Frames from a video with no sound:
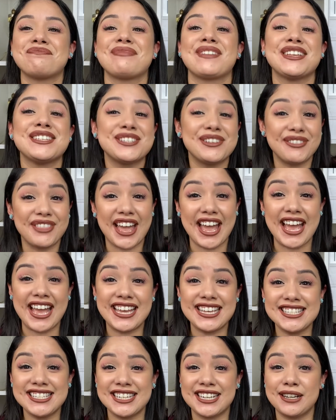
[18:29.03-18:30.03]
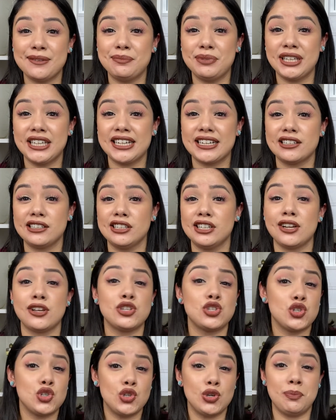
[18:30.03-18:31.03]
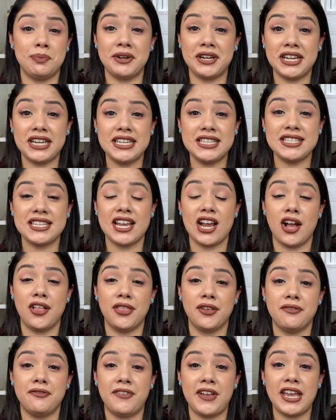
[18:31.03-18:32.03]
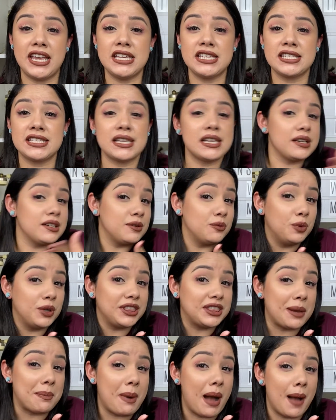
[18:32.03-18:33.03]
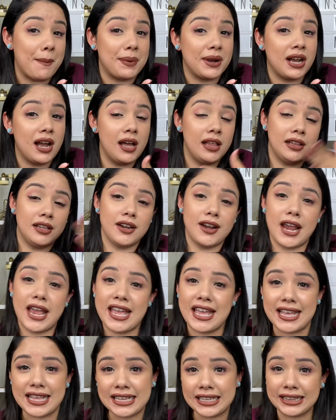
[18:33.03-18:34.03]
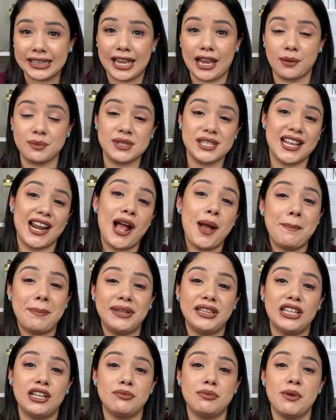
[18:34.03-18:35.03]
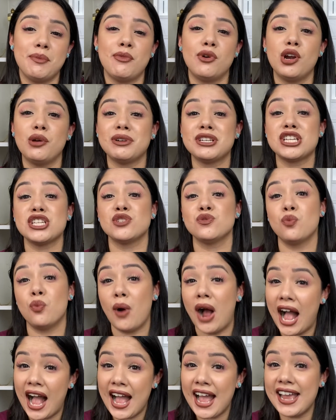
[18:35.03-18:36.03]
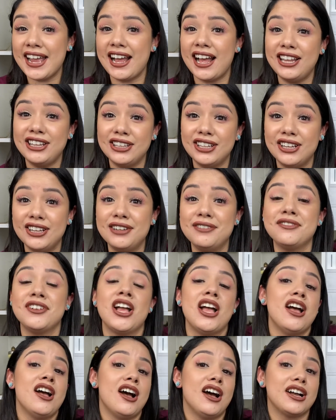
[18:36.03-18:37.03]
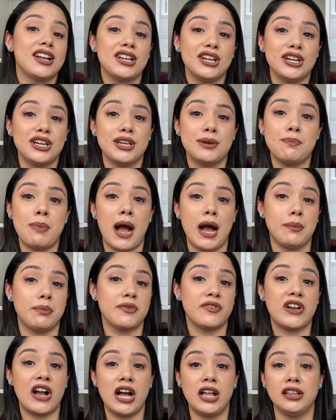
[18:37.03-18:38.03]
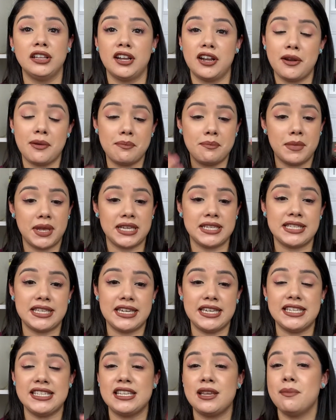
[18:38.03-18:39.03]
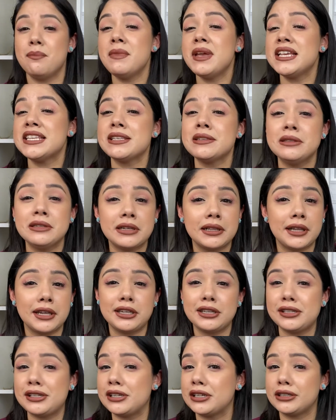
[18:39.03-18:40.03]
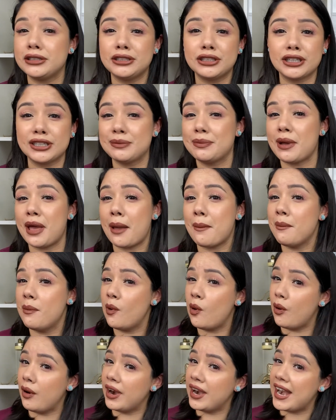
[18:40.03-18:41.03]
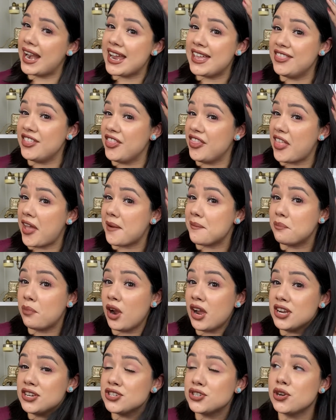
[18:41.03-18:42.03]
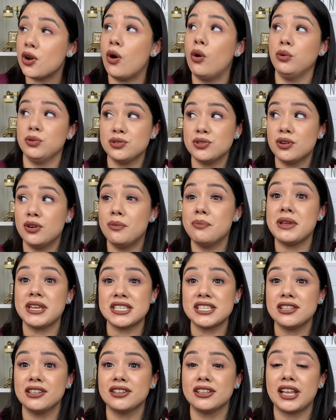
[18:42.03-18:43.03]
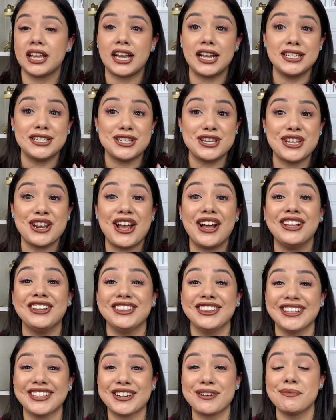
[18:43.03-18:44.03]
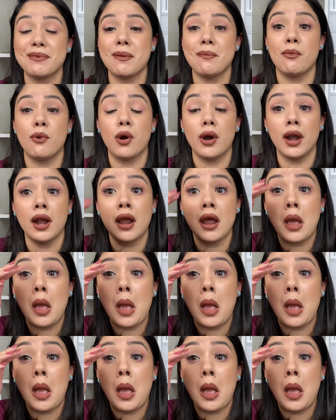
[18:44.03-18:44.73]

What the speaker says: So that is a completed look. Super easy on the face with the pop of color. It glams it up a little bit more, which is why I love a good pop of color. Makes it easy. Makes it look like you did a little bit more. And then that brush also makes it look like I did a little bit more.